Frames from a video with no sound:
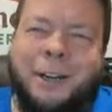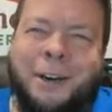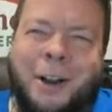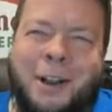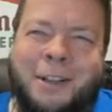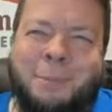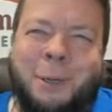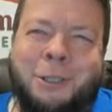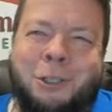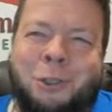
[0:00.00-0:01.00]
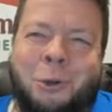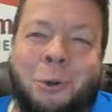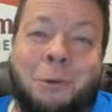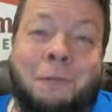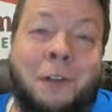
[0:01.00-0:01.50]
And a lot of these pictures are
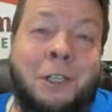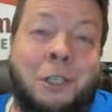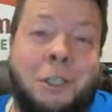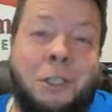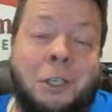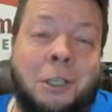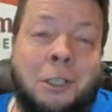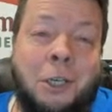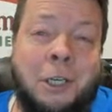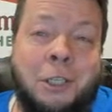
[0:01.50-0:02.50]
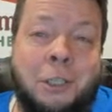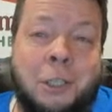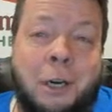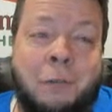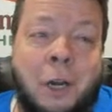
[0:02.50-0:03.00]
old vintage illustrations
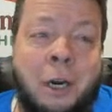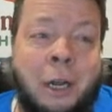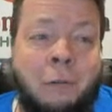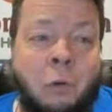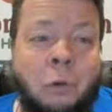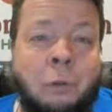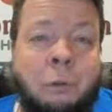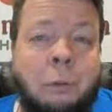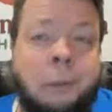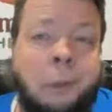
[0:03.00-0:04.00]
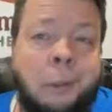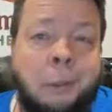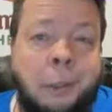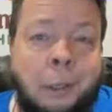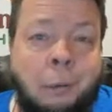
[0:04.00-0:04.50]
that I've gotten out of old,
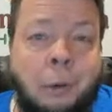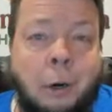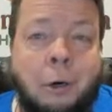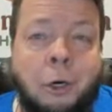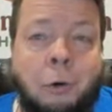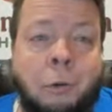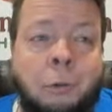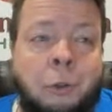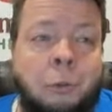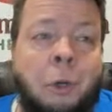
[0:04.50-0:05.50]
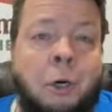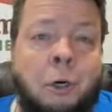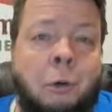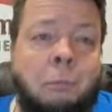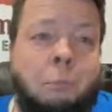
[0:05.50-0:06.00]
you know, 100 year old and 200
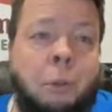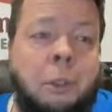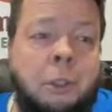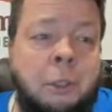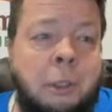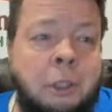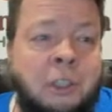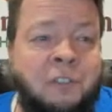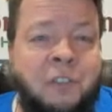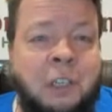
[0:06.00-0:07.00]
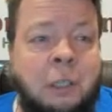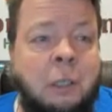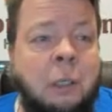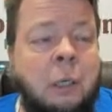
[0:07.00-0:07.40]
year old books, and they're just fun.